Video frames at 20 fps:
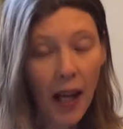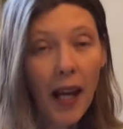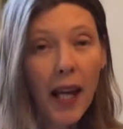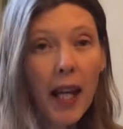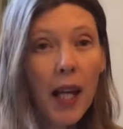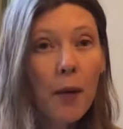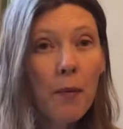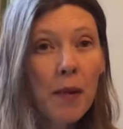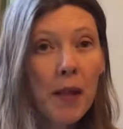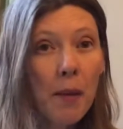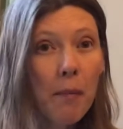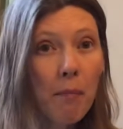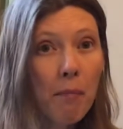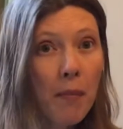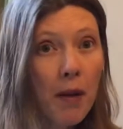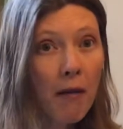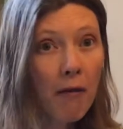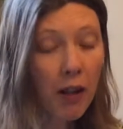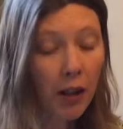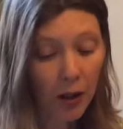It was a
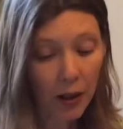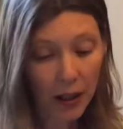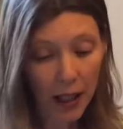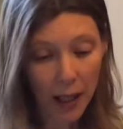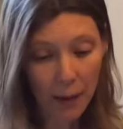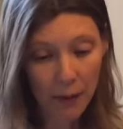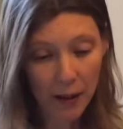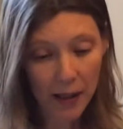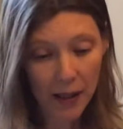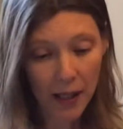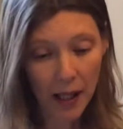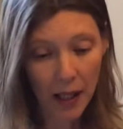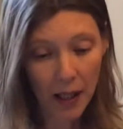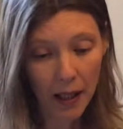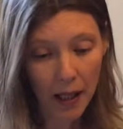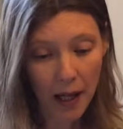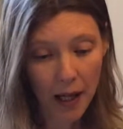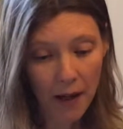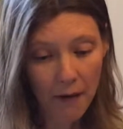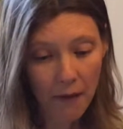miracle he was still
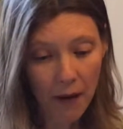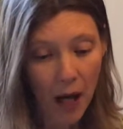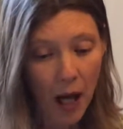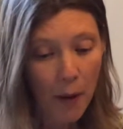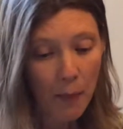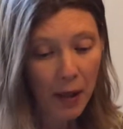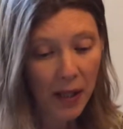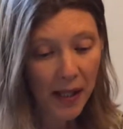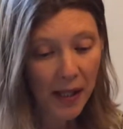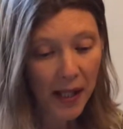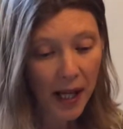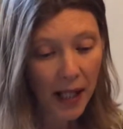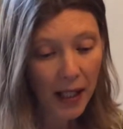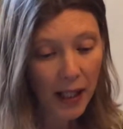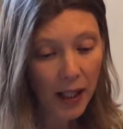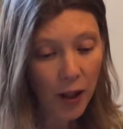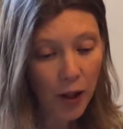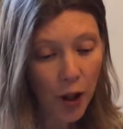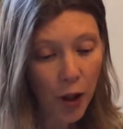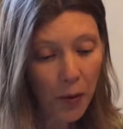alive, but
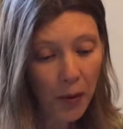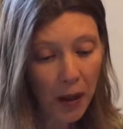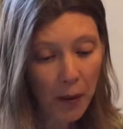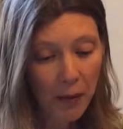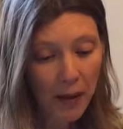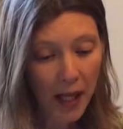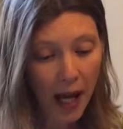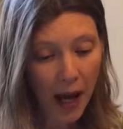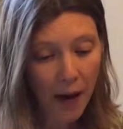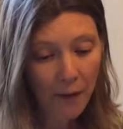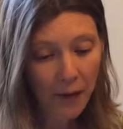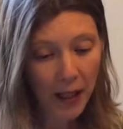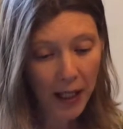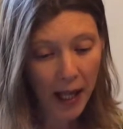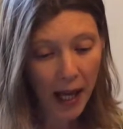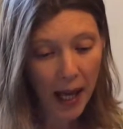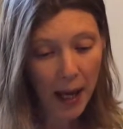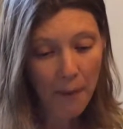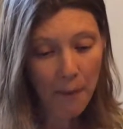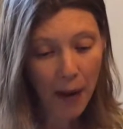Stanley knew he would have to
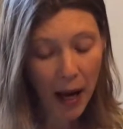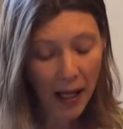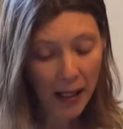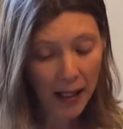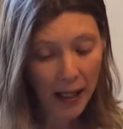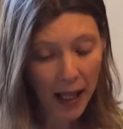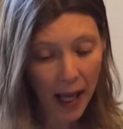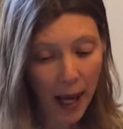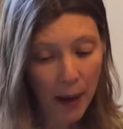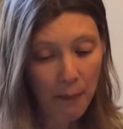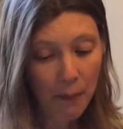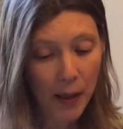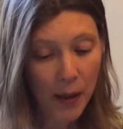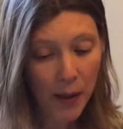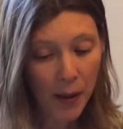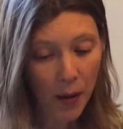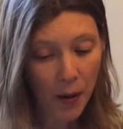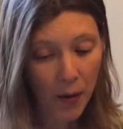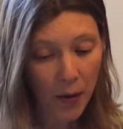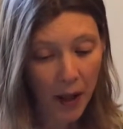get him back to camp
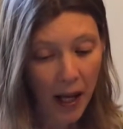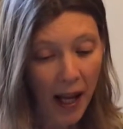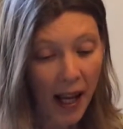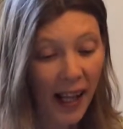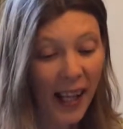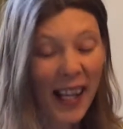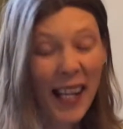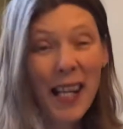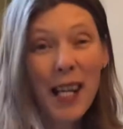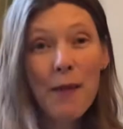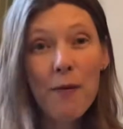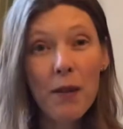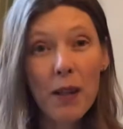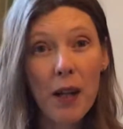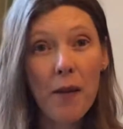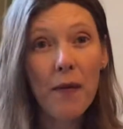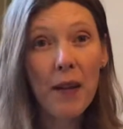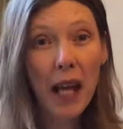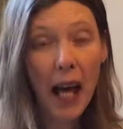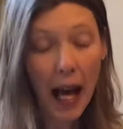soon, even
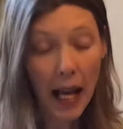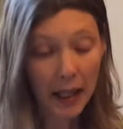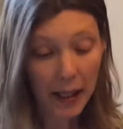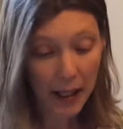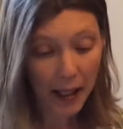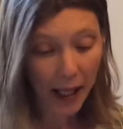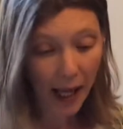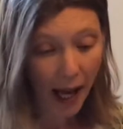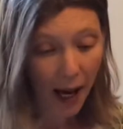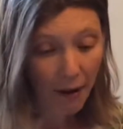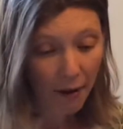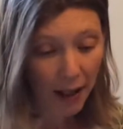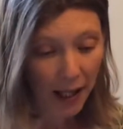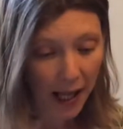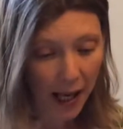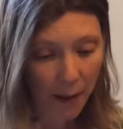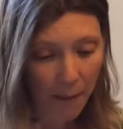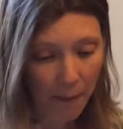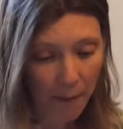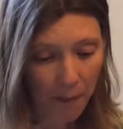if he had to carry
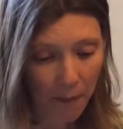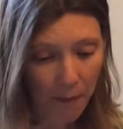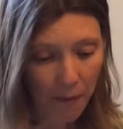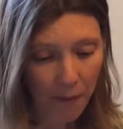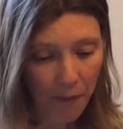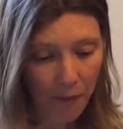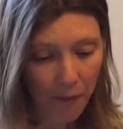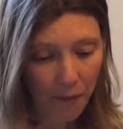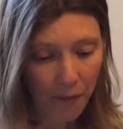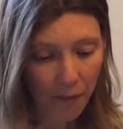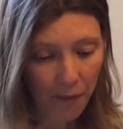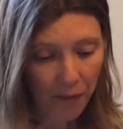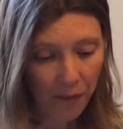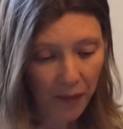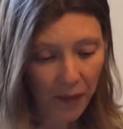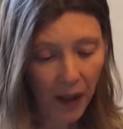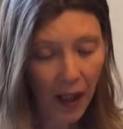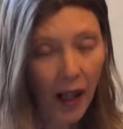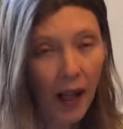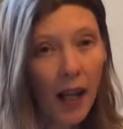him.
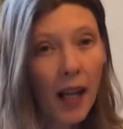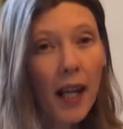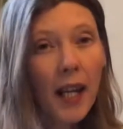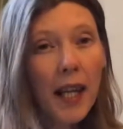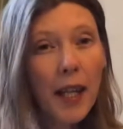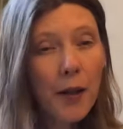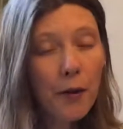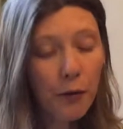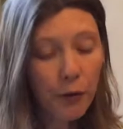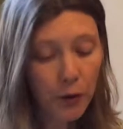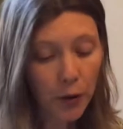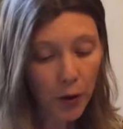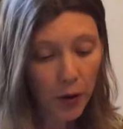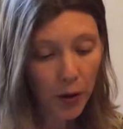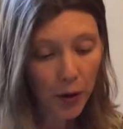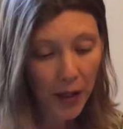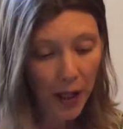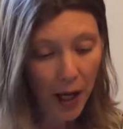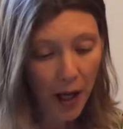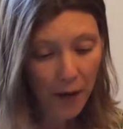He
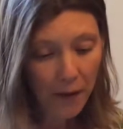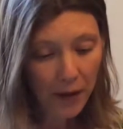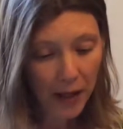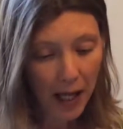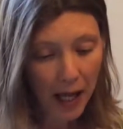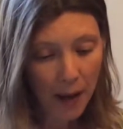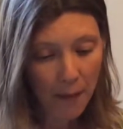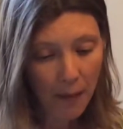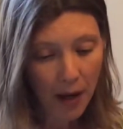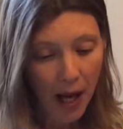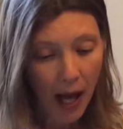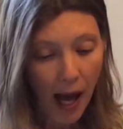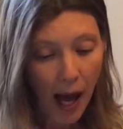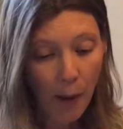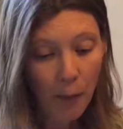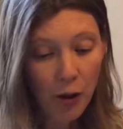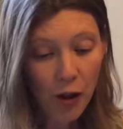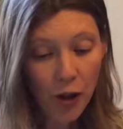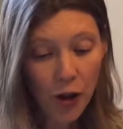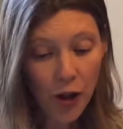crawled after him
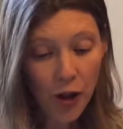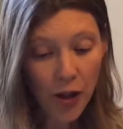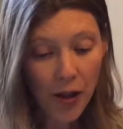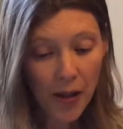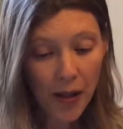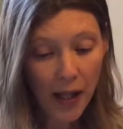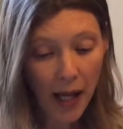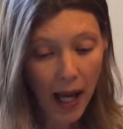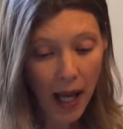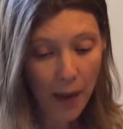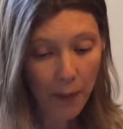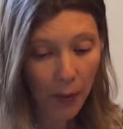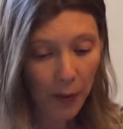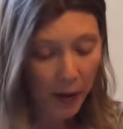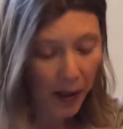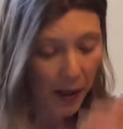and was just able